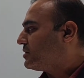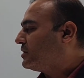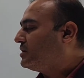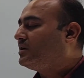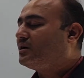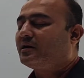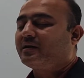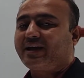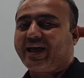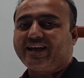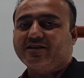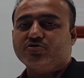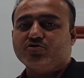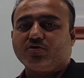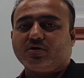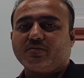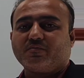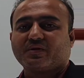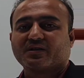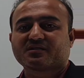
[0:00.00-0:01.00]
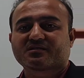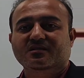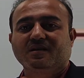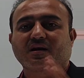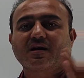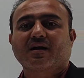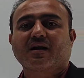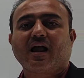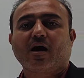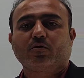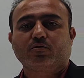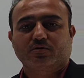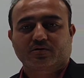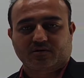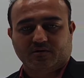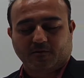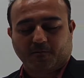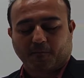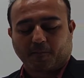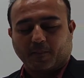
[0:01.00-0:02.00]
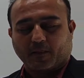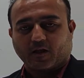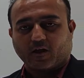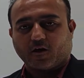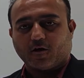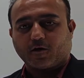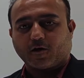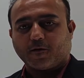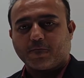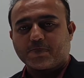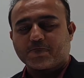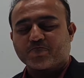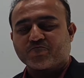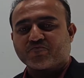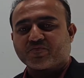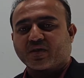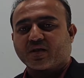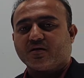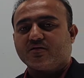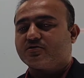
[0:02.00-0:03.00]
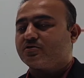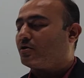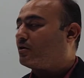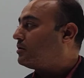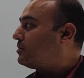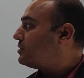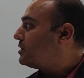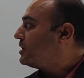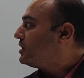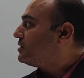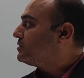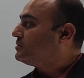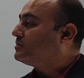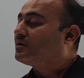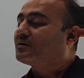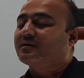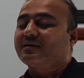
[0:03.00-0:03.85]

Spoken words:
here actually means the clouds. Okay. So the